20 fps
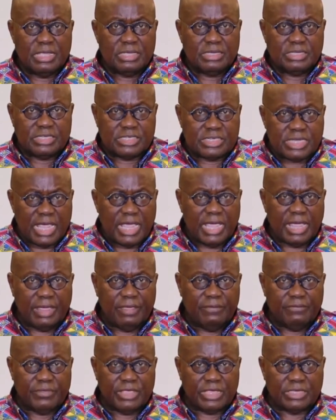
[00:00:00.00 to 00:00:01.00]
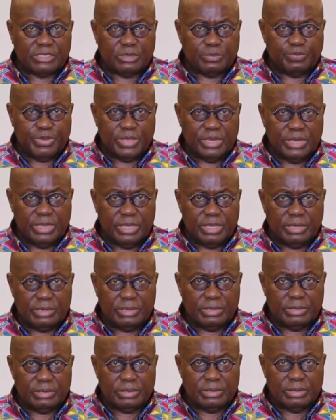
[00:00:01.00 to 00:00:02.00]
share in this opinion
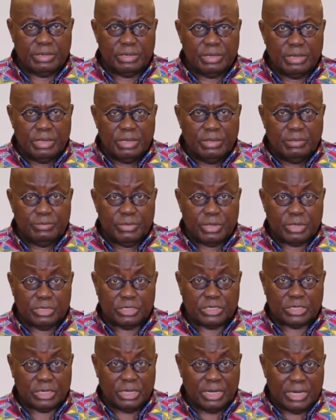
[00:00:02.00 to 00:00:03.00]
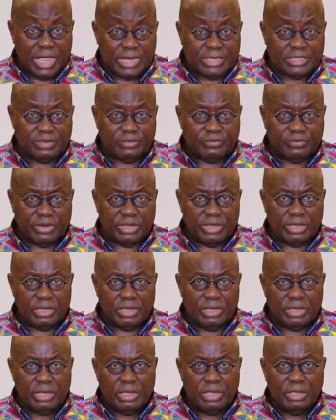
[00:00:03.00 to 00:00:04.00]
because collectively
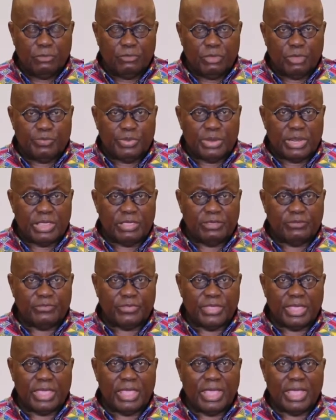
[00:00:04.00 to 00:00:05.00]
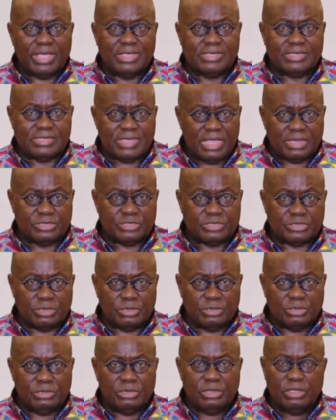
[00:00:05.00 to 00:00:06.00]
we believe they are
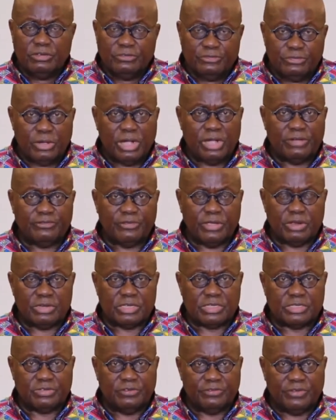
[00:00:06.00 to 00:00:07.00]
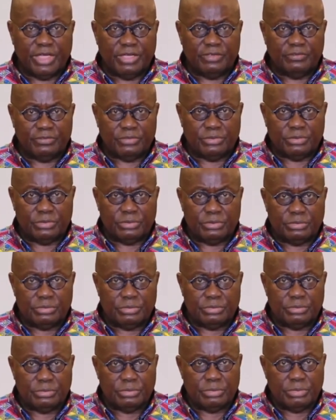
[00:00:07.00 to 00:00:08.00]
essential for our very survival.
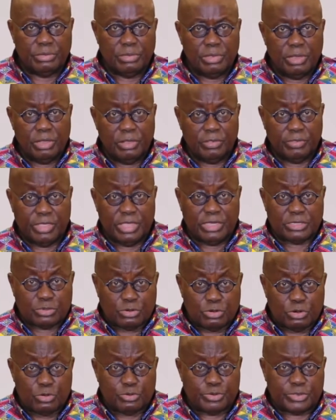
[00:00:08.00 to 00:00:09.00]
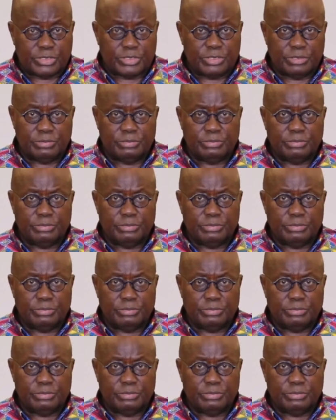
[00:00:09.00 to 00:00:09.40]
These groups